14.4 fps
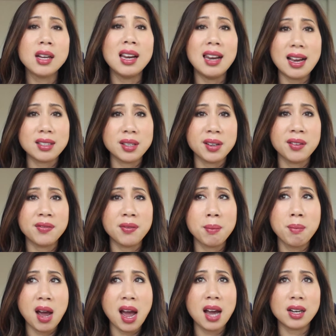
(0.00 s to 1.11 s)
Collective,
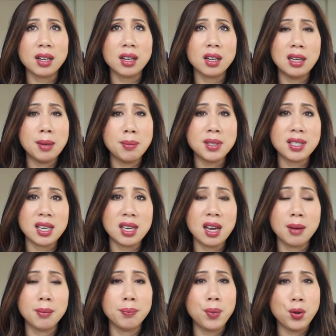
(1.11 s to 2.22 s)
MAC, Liberty
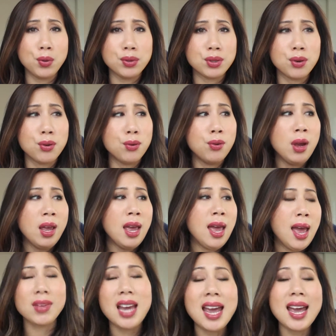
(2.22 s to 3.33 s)
and Boots haul.
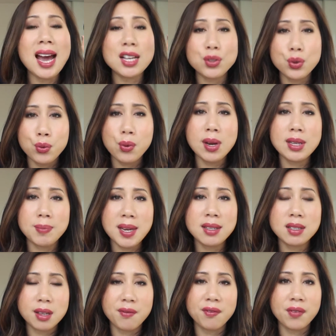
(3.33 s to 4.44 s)
It has always
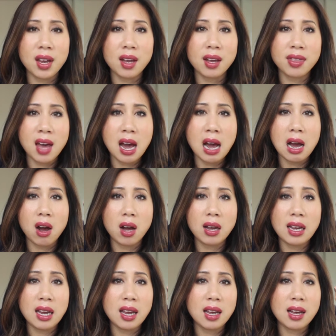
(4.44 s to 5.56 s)
been something that
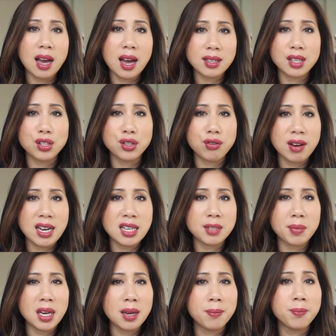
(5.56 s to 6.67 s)
has
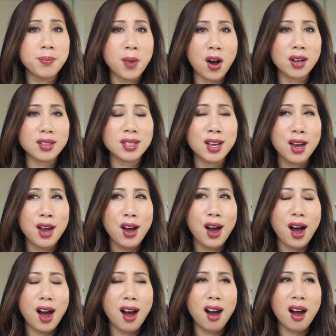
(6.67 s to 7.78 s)
intrigued me, but
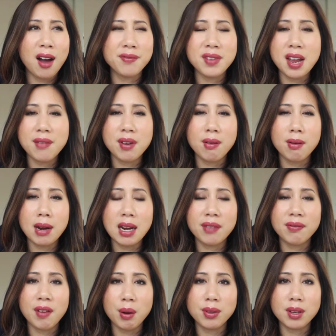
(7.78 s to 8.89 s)
I've never really
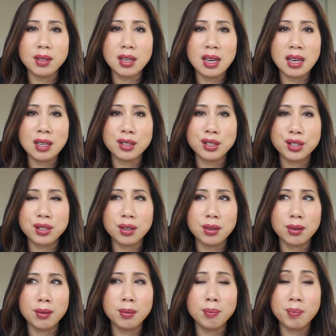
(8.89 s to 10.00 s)
felt the need
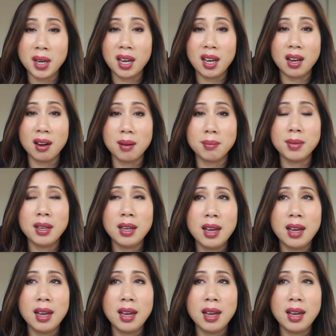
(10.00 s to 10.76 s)
to pick it up.